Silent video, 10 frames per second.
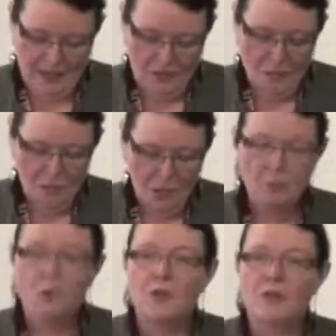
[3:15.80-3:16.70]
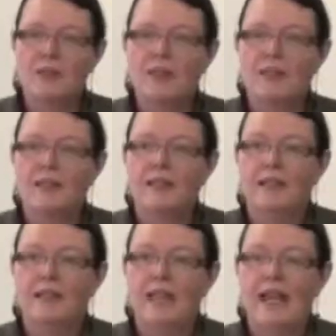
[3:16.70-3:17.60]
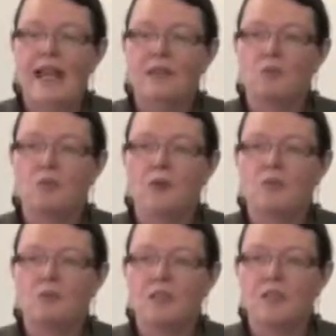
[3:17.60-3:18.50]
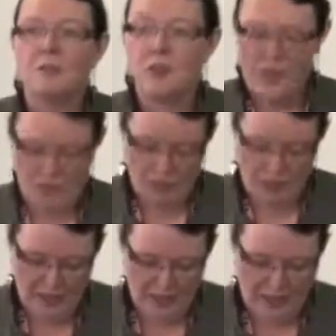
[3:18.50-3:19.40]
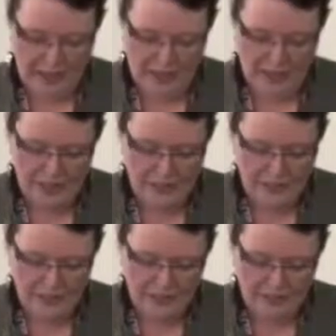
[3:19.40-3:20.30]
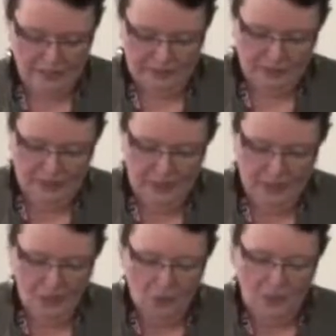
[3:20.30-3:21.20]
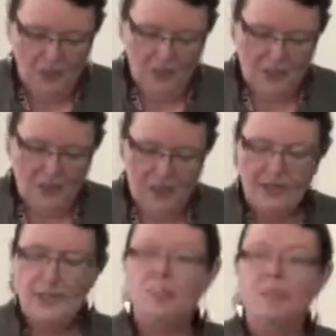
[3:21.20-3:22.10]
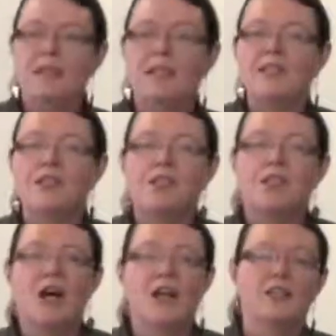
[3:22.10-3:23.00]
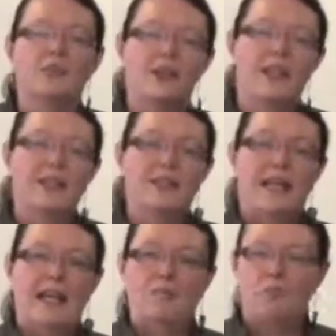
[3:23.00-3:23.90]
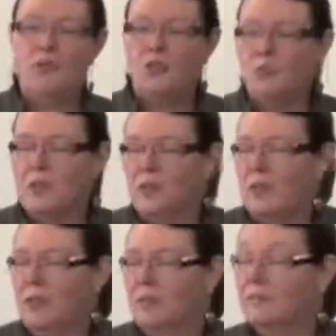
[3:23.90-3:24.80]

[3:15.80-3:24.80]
The most important thing, and I had a wonderful experience with this last night at dinner, was the ability to tolerate ambiguity.